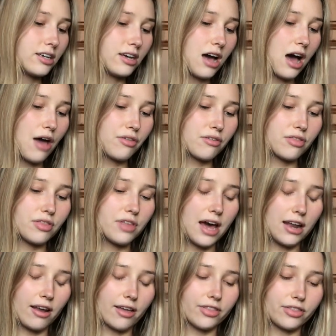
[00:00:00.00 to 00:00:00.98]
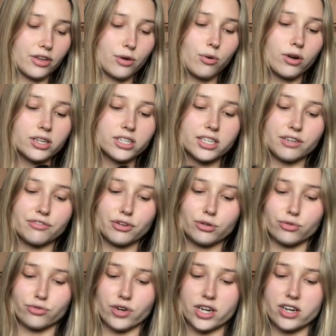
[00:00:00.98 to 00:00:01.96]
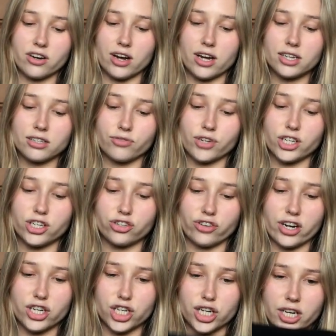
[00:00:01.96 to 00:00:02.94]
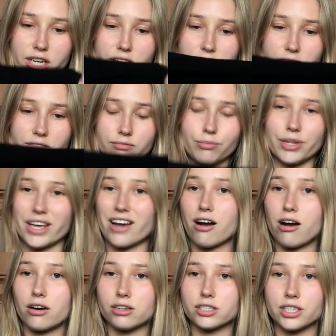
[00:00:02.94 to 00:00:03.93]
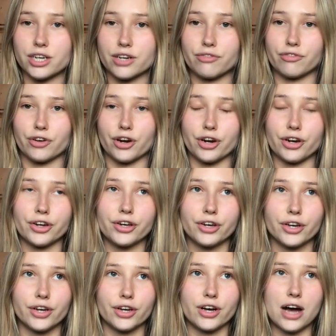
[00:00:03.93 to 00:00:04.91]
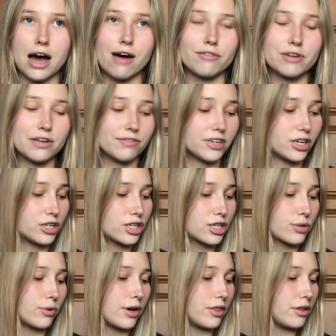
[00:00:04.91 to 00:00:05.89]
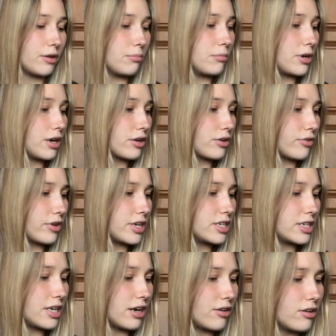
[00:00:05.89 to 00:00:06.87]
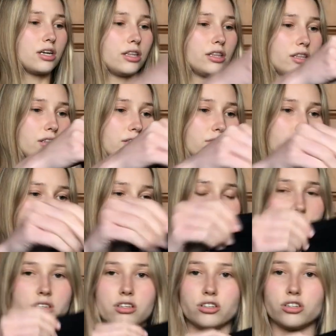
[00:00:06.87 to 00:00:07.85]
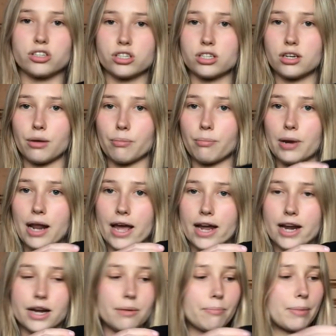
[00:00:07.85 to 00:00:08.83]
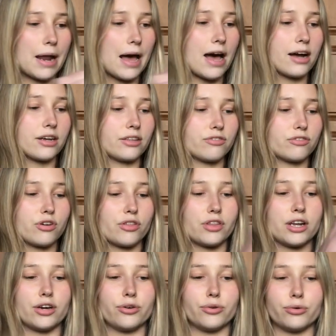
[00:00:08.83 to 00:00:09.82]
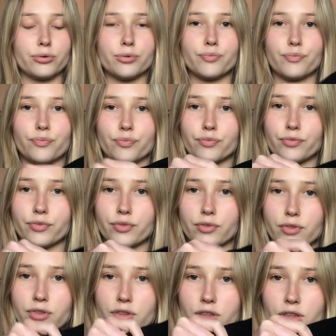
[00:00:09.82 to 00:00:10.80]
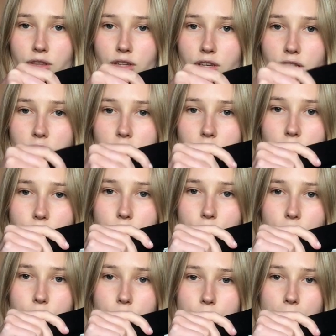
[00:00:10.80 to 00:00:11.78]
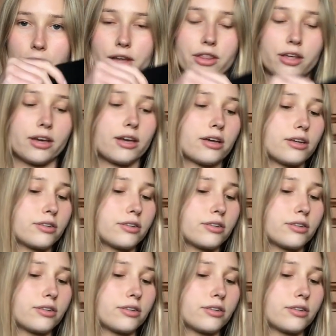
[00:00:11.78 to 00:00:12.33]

Other than that, like, the quality feels really nice, really stretchy, but they are see-through. I haven't even done a squat in them and I can already tell. So they're just plain black. They've got the little logo on the back there.